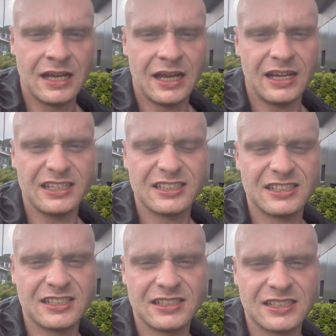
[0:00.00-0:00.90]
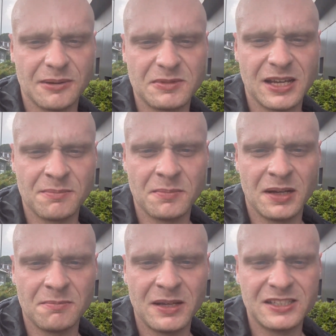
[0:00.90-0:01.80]
It's
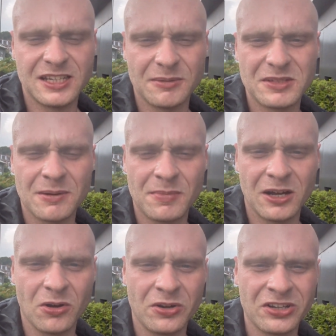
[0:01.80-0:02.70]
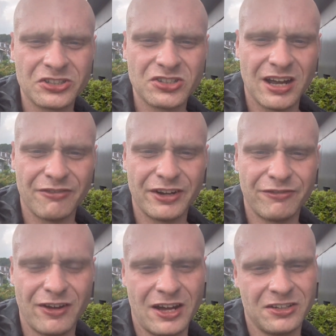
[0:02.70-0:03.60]
September, mid-September, I go on hunger strike for the
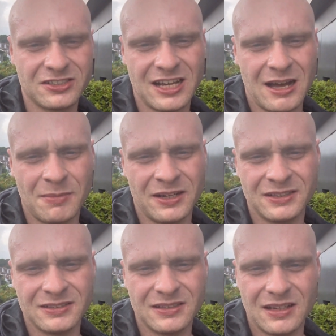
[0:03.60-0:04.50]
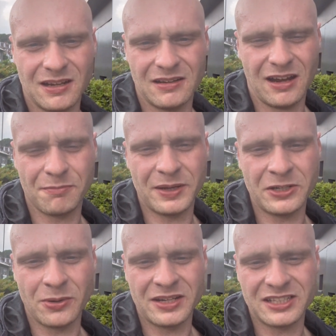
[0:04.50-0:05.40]
final time, and I've been
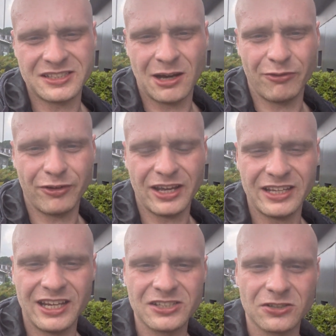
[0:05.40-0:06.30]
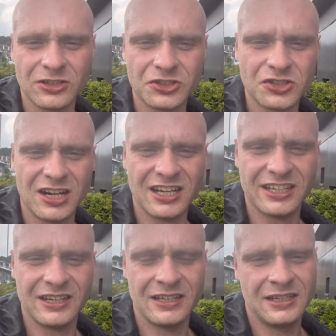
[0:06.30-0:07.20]
doing this now for 8 years, hunger
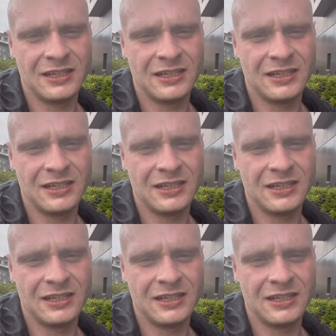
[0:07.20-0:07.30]
striking.